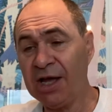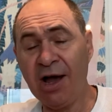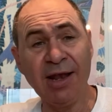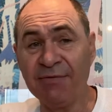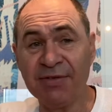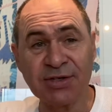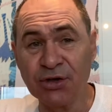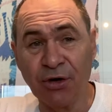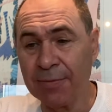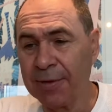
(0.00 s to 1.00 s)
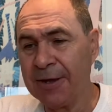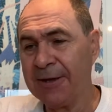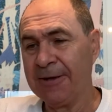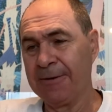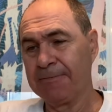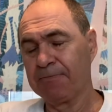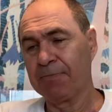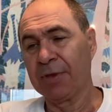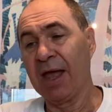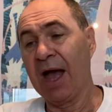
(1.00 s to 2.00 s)
I love this story.
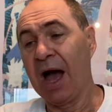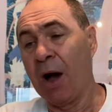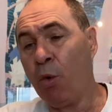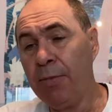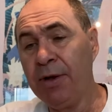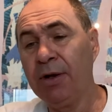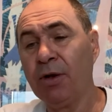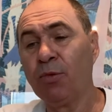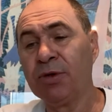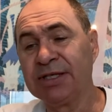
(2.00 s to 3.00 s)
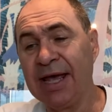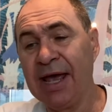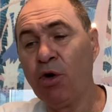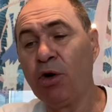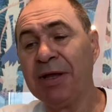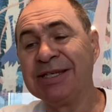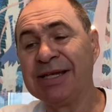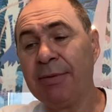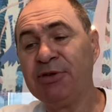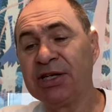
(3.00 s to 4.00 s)
A woman was there who had been
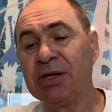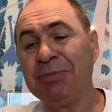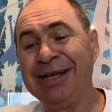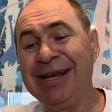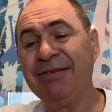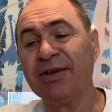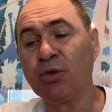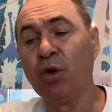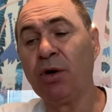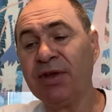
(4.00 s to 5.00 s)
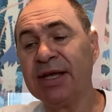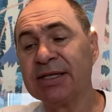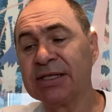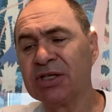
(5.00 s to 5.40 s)
subject to bleeding for 12 years.